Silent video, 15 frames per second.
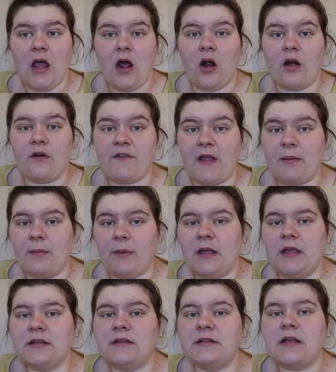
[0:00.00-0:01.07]
our
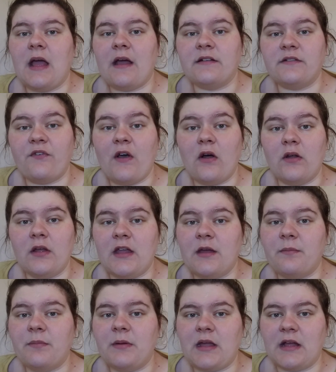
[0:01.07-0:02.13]
family has felt
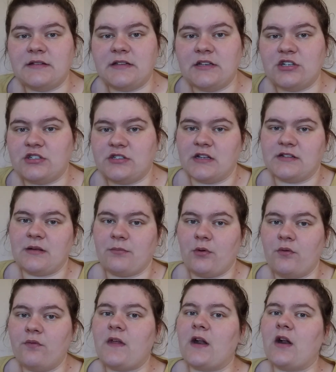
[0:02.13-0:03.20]
him because he just doesn't
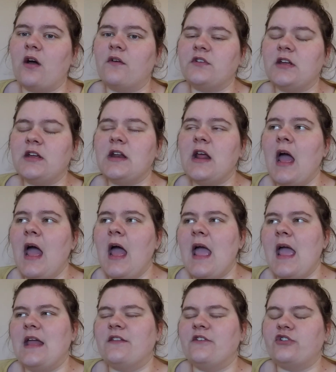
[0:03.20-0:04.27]
move that often.
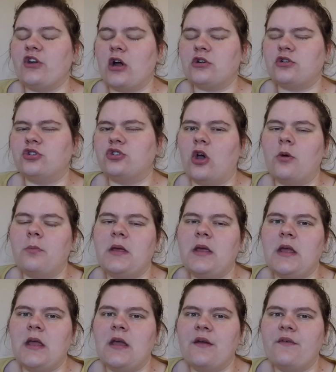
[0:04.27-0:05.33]
And the doctor told
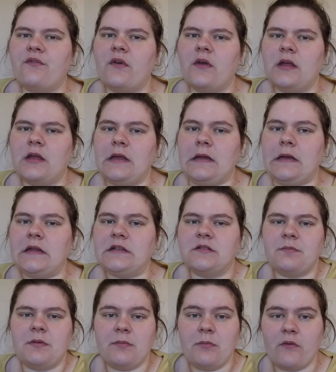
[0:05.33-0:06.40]
me if he needs
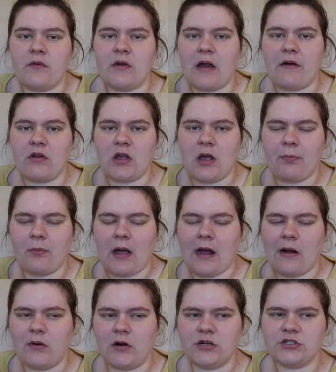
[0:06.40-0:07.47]
to be moving every couple
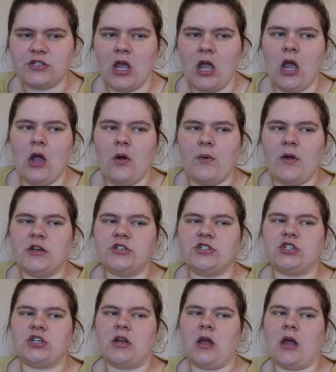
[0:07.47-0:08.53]
hours,
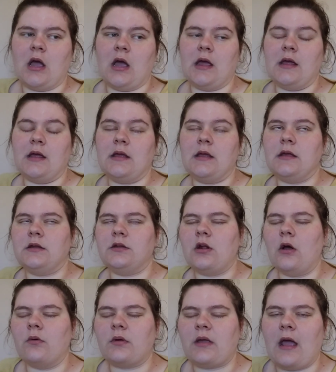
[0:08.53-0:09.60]
which I
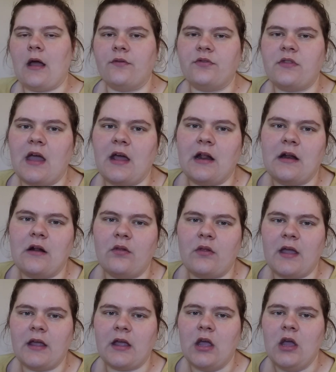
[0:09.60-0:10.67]
don't count that. I don't
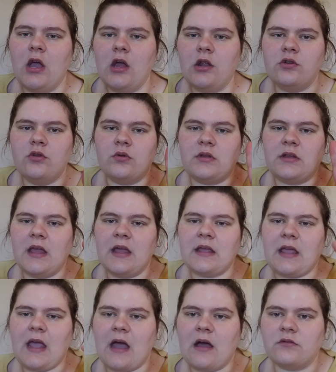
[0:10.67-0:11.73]
like do kick
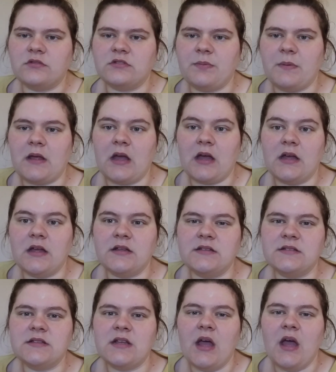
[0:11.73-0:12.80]
counts because